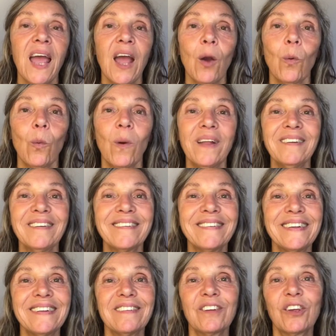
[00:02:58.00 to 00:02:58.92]

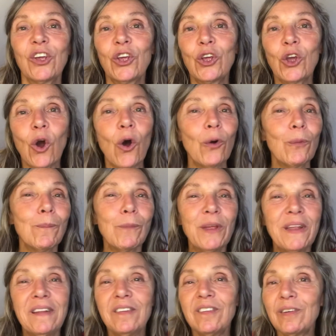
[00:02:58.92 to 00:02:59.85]
Once it's got
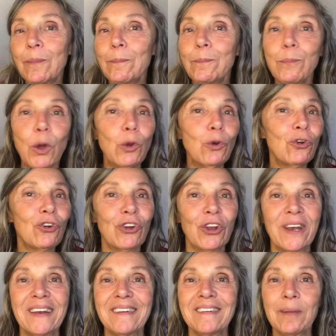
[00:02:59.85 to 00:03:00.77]
into
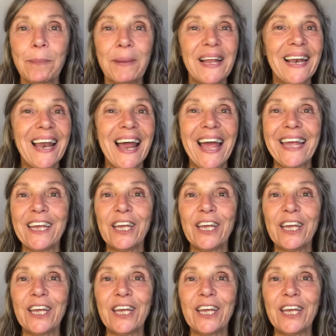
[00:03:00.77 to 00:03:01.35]
motion, it's a bit like,